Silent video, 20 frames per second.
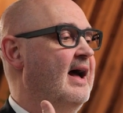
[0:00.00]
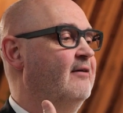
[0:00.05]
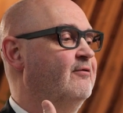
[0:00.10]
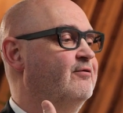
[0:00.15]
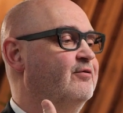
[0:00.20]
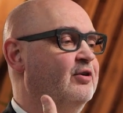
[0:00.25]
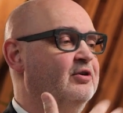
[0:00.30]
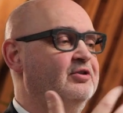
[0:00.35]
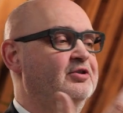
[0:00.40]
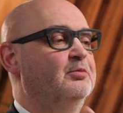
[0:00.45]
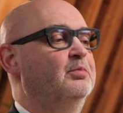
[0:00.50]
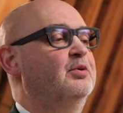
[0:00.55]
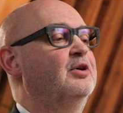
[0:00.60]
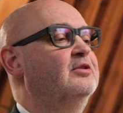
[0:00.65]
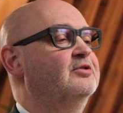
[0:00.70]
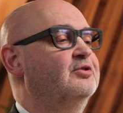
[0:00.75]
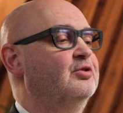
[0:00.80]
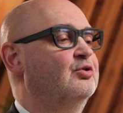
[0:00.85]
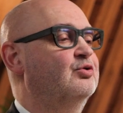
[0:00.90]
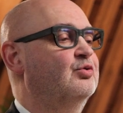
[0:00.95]

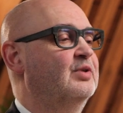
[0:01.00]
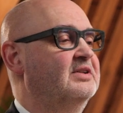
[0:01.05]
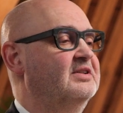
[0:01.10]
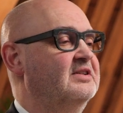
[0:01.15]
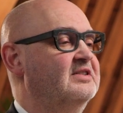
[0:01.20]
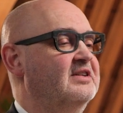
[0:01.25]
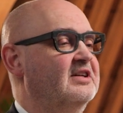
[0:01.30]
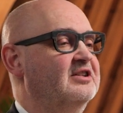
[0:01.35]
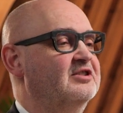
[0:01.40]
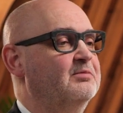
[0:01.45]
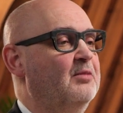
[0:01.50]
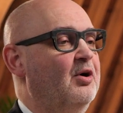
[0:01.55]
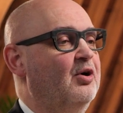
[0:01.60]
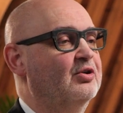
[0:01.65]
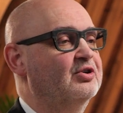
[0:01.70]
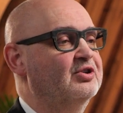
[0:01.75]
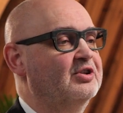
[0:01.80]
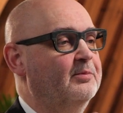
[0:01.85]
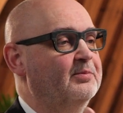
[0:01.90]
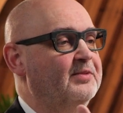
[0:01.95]
vulnerable to criticism,
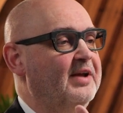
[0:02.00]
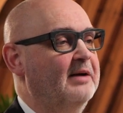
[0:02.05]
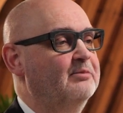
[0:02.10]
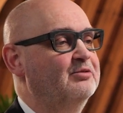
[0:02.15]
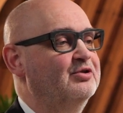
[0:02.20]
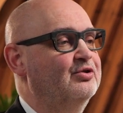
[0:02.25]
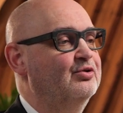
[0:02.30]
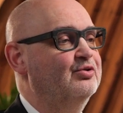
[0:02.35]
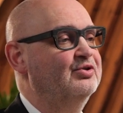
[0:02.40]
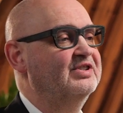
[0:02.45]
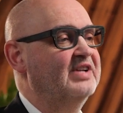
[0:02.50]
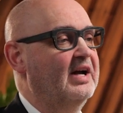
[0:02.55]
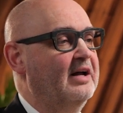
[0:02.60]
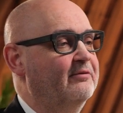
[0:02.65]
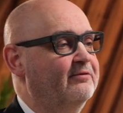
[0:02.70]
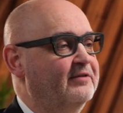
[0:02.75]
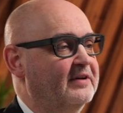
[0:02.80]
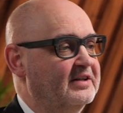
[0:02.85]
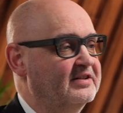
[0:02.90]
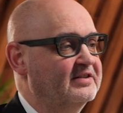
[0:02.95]
or sometimes too
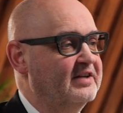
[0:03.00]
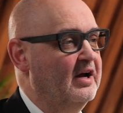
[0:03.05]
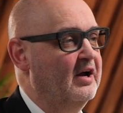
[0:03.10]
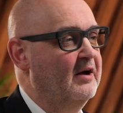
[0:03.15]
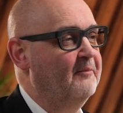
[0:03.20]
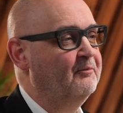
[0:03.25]
selfless.